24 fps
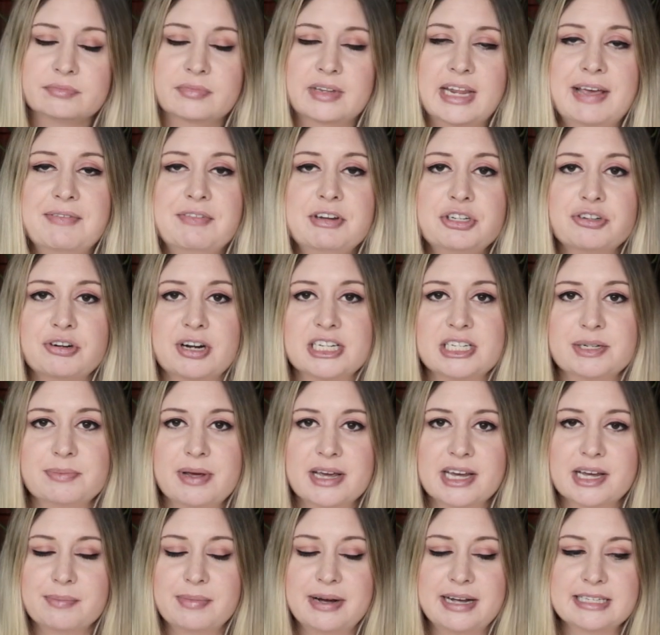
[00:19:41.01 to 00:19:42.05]
Have you tried to
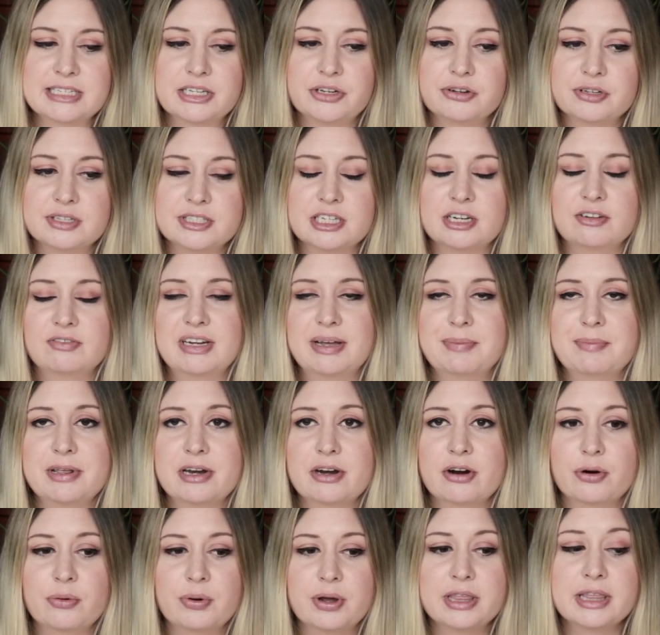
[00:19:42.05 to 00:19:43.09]
make a mask yourself? Let me
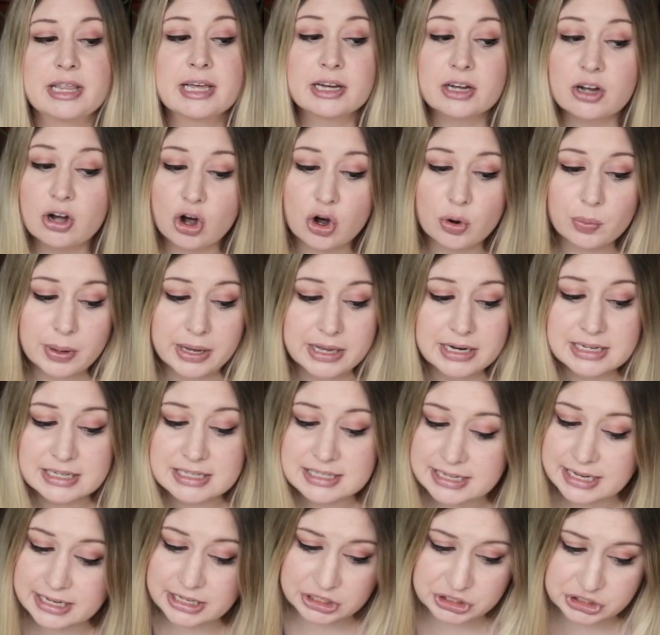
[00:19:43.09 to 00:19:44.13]
know in the comment
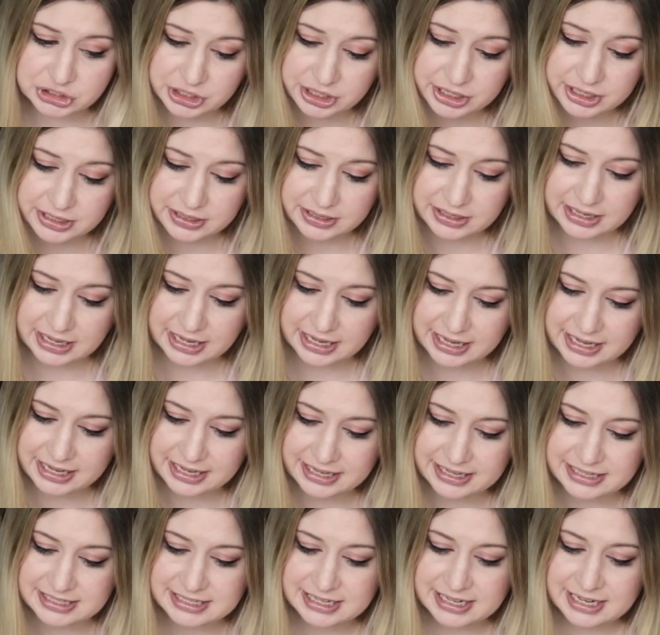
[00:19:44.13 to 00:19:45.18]
section
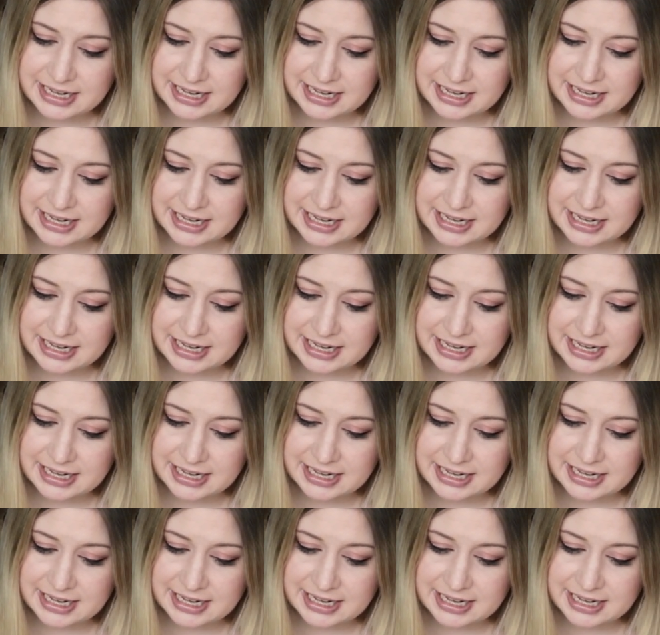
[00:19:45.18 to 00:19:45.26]
and